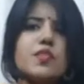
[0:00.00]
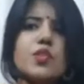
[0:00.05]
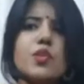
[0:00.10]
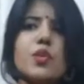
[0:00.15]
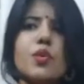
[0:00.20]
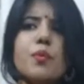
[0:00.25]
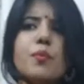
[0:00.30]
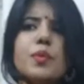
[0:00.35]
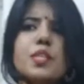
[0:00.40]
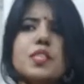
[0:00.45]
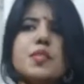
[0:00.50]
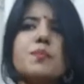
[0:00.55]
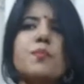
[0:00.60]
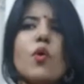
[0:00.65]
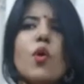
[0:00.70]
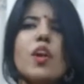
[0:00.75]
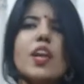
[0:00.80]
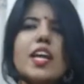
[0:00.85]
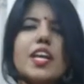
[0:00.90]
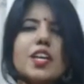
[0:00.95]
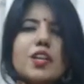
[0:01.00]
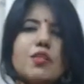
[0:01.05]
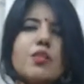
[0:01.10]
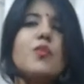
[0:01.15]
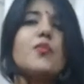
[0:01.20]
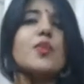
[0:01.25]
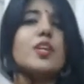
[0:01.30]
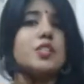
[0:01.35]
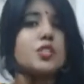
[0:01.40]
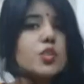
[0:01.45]
so it's more like
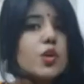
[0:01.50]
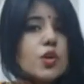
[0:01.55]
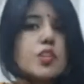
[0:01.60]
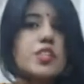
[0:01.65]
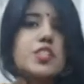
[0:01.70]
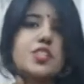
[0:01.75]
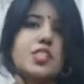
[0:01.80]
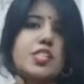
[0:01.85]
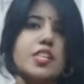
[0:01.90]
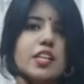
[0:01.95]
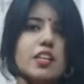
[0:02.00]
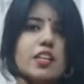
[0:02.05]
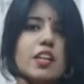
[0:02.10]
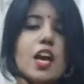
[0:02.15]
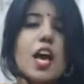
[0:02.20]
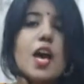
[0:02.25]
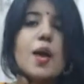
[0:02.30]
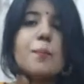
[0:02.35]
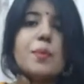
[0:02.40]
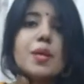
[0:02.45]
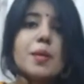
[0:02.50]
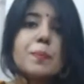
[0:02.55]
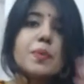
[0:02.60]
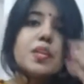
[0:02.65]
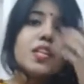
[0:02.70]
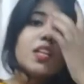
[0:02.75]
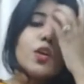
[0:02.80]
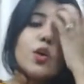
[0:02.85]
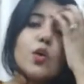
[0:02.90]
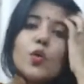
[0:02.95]
rhetorician,
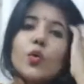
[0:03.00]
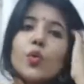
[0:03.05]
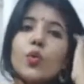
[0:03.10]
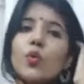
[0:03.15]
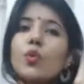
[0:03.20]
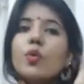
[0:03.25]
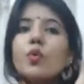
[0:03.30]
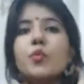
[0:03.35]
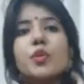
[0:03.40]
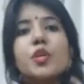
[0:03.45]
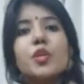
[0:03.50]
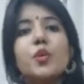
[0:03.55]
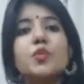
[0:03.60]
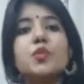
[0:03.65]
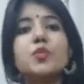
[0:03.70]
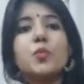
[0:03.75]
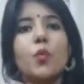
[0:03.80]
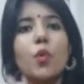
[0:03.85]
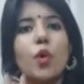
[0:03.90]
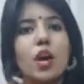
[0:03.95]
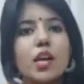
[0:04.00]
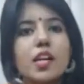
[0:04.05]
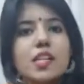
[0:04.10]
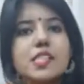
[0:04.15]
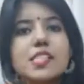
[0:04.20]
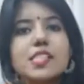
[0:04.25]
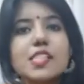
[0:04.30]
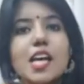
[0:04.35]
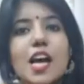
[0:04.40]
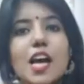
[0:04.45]
people who use words
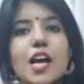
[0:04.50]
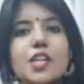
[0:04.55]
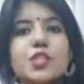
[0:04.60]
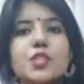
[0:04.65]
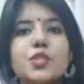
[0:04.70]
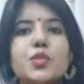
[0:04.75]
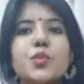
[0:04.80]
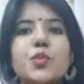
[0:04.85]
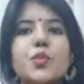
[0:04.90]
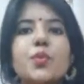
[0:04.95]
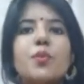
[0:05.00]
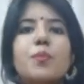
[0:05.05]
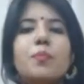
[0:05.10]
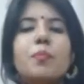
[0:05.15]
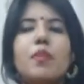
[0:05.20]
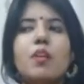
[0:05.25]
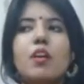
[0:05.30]
to